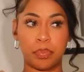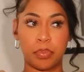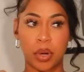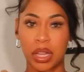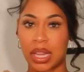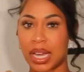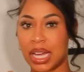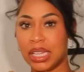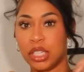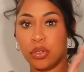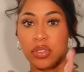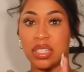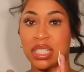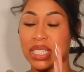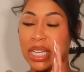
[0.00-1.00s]
put like a
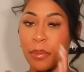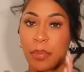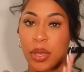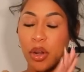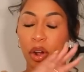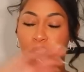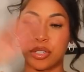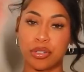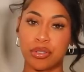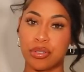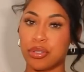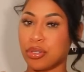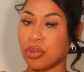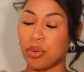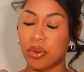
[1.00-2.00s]
little snippet on your
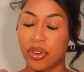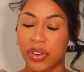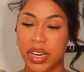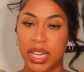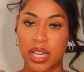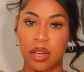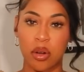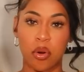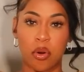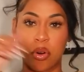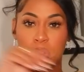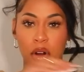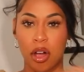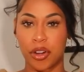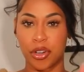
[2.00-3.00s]
story
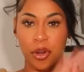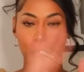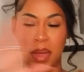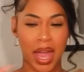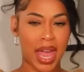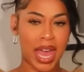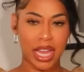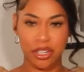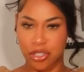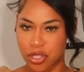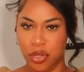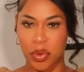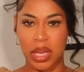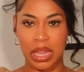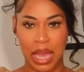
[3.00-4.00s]
or on your page,
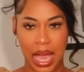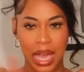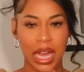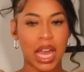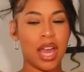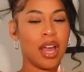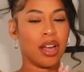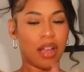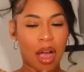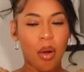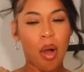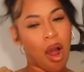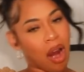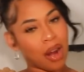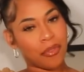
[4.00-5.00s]
do it. Like,
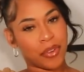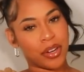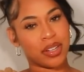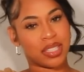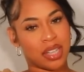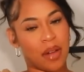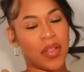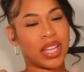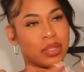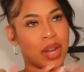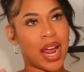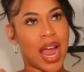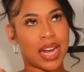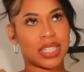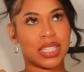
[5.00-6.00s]
go hard for yourself. That's
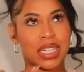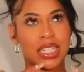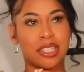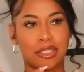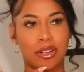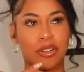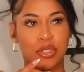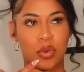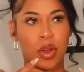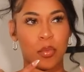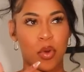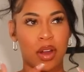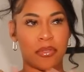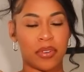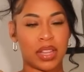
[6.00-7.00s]
what I actually need to start doing
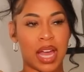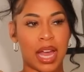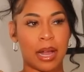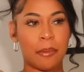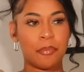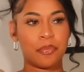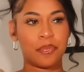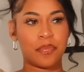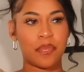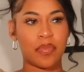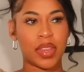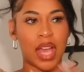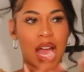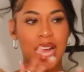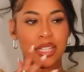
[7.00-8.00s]
more. I feel like
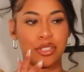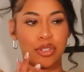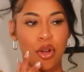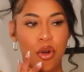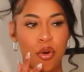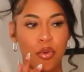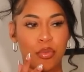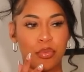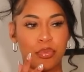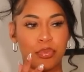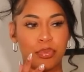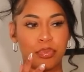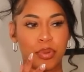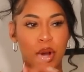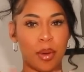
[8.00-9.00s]
I don't
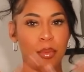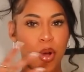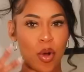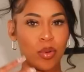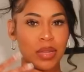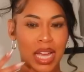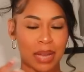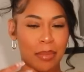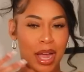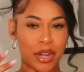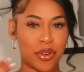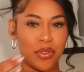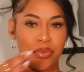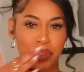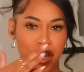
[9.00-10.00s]
promote like
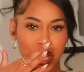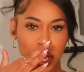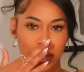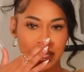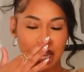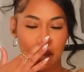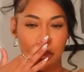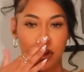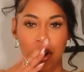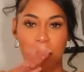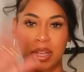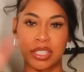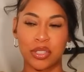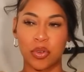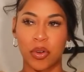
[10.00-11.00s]
my new videos. Like, I'll put it on
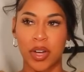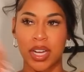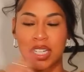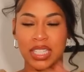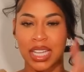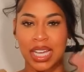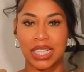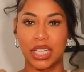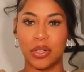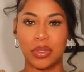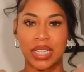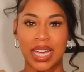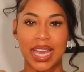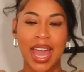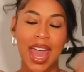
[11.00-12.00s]
my story, just like a little
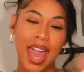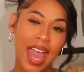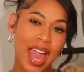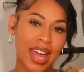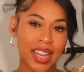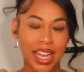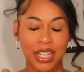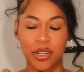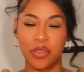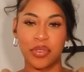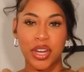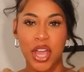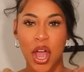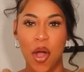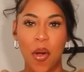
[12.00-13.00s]
link, hey, like new
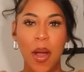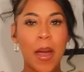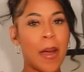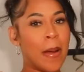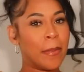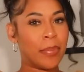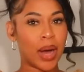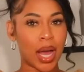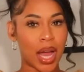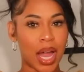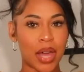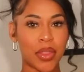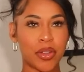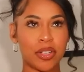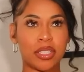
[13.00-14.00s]
video.
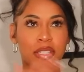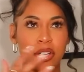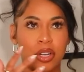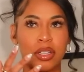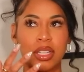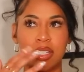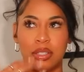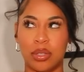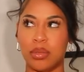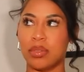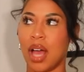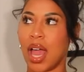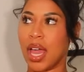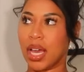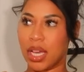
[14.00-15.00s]
But there's girlies who
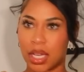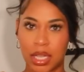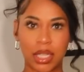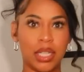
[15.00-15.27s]
like